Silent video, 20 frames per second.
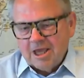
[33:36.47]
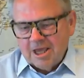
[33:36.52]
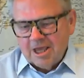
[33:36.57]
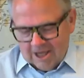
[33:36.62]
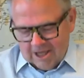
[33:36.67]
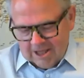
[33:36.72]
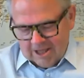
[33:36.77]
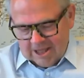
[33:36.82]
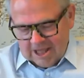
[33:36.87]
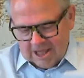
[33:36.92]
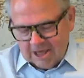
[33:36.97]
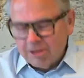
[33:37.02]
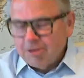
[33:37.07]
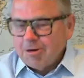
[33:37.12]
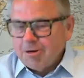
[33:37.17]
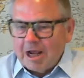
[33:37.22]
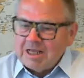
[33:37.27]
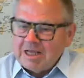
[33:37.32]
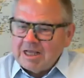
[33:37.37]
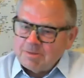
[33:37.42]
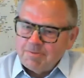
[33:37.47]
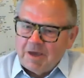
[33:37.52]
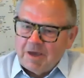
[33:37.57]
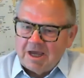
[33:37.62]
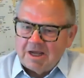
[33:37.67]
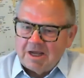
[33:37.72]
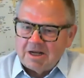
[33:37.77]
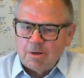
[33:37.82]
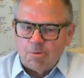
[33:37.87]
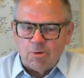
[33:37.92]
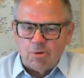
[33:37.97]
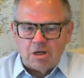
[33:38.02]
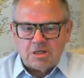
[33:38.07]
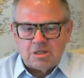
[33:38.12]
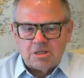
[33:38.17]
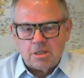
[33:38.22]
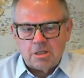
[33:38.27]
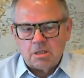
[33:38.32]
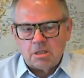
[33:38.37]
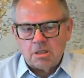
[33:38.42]
the other aspect I
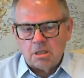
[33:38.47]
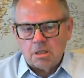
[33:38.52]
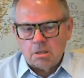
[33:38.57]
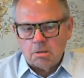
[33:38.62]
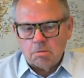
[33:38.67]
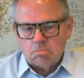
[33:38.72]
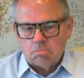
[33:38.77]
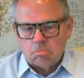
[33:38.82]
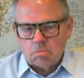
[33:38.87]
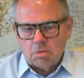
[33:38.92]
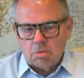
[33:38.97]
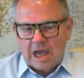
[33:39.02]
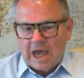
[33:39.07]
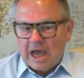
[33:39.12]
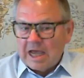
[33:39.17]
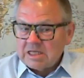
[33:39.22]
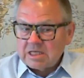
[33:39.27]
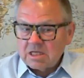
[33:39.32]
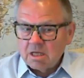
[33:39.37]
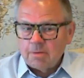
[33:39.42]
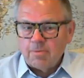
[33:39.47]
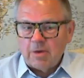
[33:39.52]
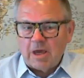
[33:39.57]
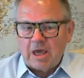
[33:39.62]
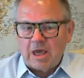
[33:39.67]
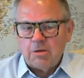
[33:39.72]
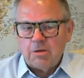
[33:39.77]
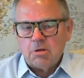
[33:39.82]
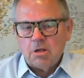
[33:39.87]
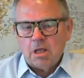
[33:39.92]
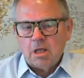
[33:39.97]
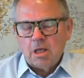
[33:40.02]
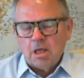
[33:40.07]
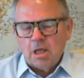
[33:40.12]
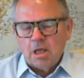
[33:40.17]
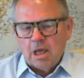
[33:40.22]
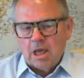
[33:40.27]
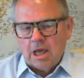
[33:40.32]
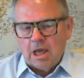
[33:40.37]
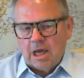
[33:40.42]
wanted to ask about
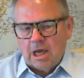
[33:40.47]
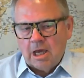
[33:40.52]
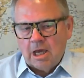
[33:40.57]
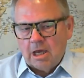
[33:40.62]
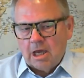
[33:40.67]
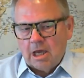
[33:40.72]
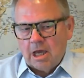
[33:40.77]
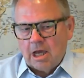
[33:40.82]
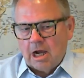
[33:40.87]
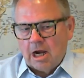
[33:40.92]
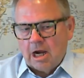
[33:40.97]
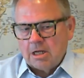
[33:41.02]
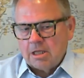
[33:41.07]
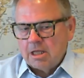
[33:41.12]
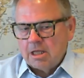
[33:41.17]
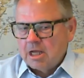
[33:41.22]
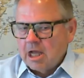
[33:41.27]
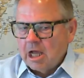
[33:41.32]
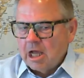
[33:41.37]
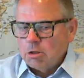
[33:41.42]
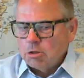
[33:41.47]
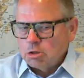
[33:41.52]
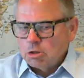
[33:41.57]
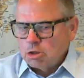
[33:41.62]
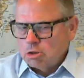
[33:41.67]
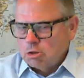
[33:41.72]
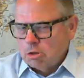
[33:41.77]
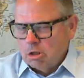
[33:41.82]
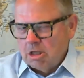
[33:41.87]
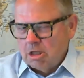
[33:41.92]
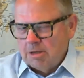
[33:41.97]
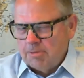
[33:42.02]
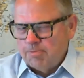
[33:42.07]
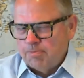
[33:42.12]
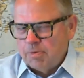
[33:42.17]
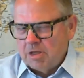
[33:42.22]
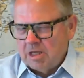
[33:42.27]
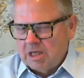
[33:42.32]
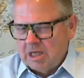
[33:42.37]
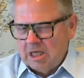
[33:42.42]
are the cultural
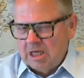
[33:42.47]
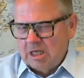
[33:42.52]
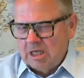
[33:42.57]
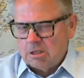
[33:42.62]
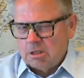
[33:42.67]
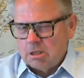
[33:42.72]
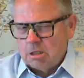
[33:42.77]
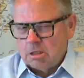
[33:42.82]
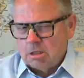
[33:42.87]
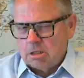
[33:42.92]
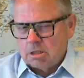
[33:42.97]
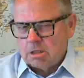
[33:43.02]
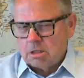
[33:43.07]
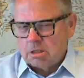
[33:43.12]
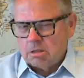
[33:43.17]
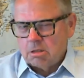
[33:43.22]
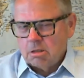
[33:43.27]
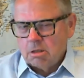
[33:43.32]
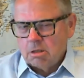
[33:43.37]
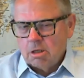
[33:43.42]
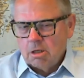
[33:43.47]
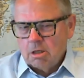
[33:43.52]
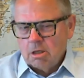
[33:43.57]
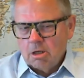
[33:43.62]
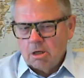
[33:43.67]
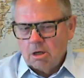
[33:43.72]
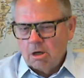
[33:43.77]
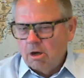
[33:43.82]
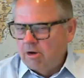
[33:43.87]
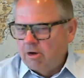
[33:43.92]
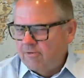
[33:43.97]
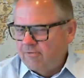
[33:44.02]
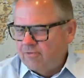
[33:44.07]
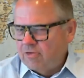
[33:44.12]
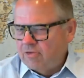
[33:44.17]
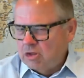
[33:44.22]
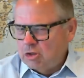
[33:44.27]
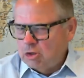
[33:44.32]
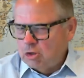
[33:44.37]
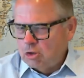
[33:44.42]
implications
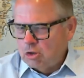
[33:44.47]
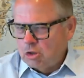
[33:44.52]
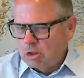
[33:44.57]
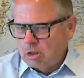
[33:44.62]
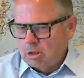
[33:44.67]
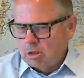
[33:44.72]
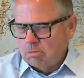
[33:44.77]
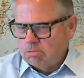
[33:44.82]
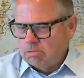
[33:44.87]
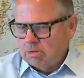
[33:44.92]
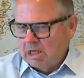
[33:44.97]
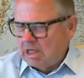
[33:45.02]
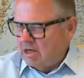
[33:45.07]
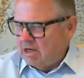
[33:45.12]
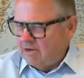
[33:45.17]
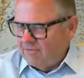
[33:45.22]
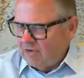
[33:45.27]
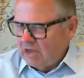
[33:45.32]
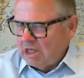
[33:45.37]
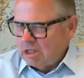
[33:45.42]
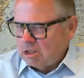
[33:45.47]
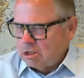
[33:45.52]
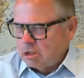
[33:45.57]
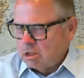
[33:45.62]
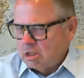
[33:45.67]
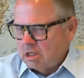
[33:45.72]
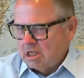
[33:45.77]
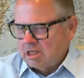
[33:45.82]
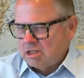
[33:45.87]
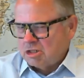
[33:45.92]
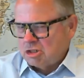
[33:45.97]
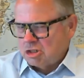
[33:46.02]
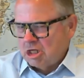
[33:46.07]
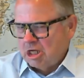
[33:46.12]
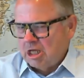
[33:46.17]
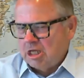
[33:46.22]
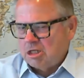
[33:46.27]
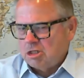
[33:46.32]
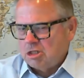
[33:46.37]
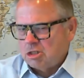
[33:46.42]
of your innovation and
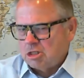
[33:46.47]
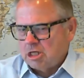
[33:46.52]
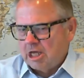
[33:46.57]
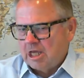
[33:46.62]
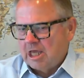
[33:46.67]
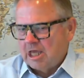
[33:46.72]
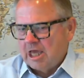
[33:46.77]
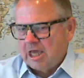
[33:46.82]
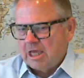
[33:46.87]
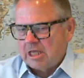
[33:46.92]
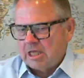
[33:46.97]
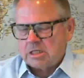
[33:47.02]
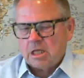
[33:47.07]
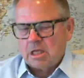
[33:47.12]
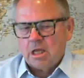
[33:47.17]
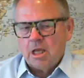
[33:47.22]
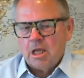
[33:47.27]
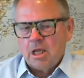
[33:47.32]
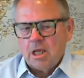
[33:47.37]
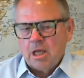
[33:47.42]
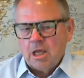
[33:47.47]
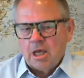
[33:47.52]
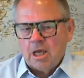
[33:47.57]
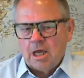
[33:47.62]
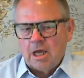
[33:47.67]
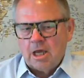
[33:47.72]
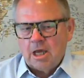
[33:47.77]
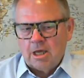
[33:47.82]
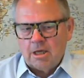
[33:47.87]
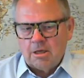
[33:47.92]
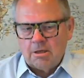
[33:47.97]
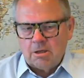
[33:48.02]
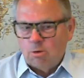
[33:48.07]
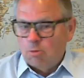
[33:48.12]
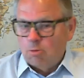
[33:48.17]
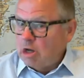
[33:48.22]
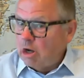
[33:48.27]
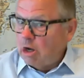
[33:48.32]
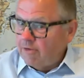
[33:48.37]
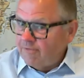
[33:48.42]
change, I guess. You know,
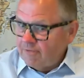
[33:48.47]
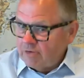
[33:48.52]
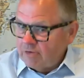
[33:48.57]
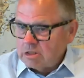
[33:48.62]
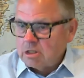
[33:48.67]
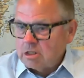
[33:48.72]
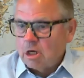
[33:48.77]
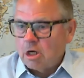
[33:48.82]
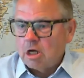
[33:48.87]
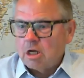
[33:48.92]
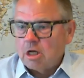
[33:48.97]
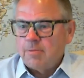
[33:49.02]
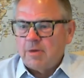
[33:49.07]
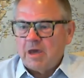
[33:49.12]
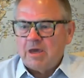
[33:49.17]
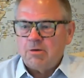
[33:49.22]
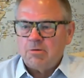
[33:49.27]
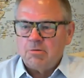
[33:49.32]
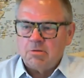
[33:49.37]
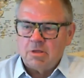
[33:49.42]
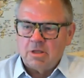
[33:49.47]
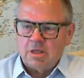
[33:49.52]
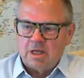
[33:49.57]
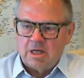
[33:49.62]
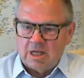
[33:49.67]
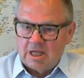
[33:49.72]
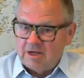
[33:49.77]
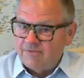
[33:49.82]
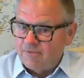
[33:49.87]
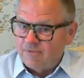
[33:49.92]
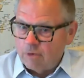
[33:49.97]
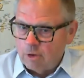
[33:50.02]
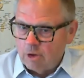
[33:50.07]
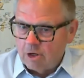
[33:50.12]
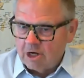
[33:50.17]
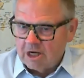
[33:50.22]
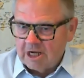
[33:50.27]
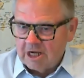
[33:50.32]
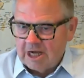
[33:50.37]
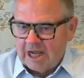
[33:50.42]
we often talk about the need for
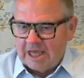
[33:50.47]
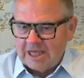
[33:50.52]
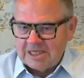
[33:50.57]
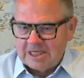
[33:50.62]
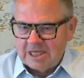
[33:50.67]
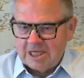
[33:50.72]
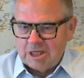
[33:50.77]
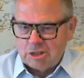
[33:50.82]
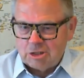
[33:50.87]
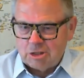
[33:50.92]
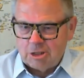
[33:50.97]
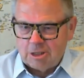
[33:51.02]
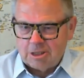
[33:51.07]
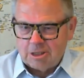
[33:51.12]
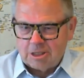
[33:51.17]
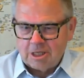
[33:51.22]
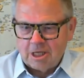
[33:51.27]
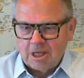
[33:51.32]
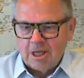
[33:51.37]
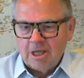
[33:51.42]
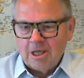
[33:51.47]
organizations